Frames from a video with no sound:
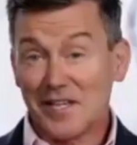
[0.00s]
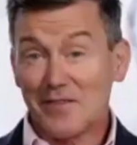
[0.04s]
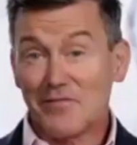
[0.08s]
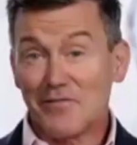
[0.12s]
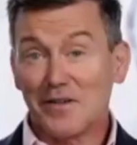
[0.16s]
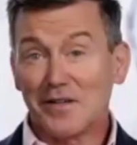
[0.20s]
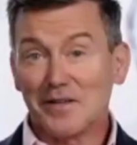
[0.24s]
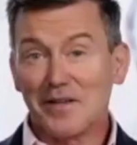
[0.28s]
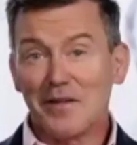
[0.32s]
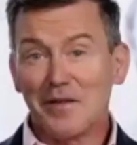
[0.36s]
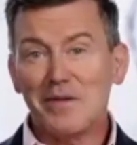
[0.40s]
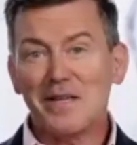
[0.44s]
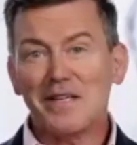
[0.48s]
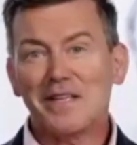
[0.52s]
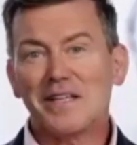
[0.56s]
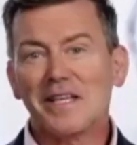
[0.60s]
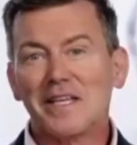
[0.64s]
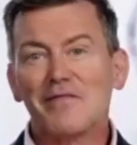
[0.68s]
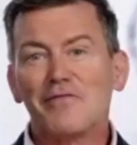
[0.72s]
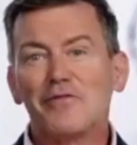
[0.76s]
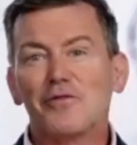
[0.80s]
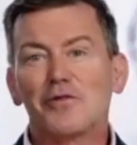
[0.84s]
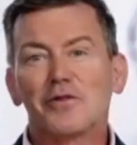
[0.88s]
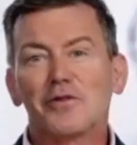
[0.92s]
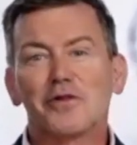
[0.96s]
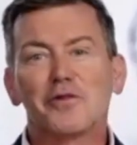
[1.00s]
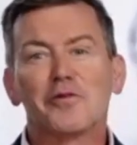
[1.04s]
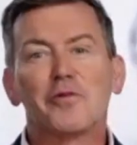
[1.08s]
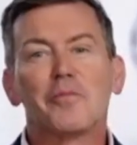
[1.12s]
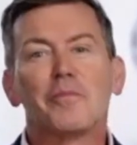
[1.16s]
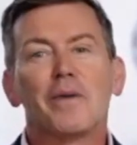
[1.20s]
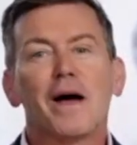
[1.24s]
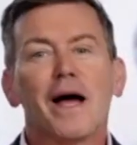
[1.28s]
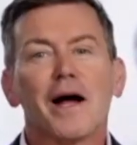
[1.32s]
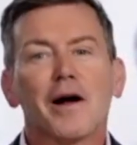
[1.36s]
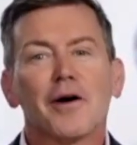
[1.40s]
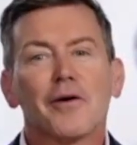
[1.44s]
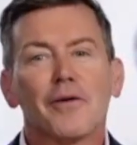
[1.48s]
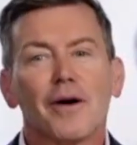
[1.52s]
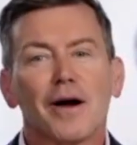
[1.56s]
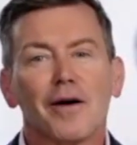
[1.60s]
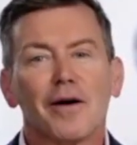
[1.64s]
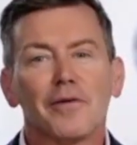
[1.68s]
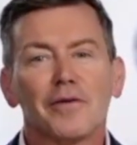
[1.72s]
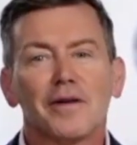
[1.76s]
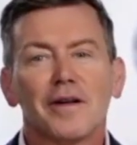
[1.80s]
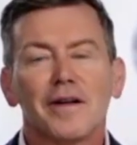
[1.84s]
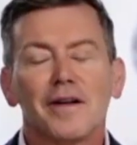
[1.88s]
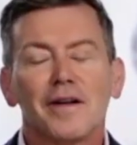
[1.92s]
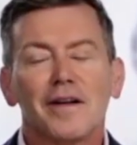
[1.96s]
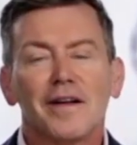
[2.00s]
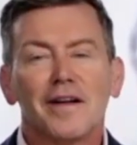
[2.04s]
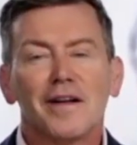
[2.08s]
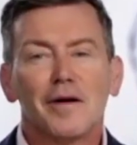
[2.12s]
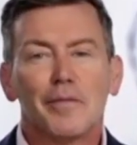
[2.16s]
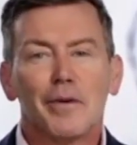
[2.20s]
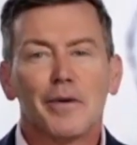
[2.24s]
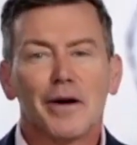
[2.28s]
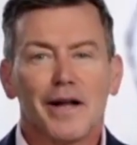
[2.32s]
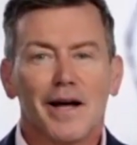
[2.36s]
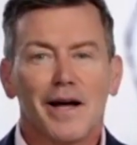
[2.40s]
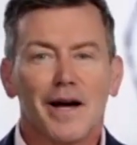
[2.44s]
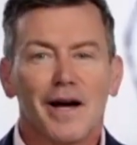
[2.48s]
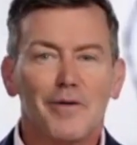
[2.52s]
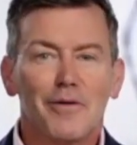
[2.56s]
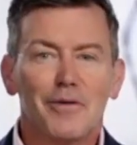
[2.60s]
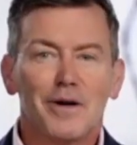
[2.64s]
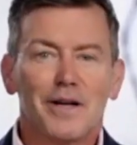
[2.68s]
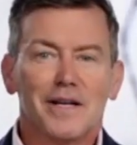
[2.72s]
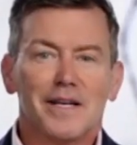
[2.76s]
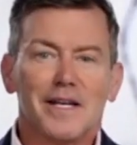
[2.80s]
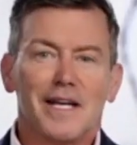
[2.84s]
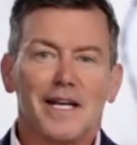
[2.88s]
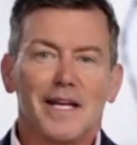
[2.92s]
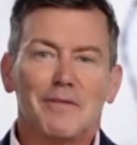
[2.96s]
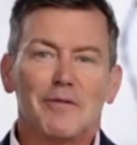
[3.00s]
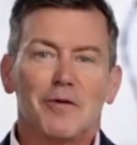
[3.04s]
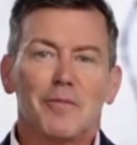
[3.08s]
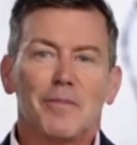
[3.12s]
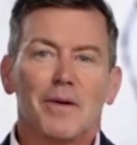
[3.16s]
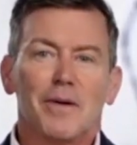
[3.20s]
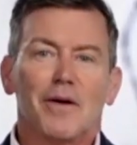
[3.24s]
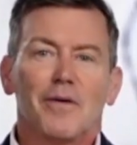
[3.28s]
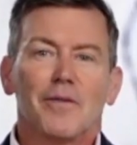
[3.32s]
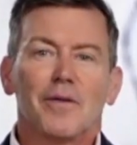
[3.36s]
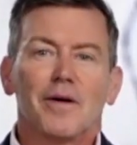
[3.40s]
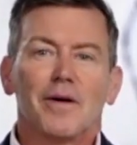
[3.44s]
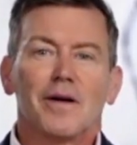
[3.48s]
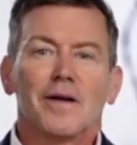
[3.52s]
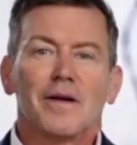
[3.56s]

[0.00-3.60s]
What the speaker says: let me give you a little background about how it came about.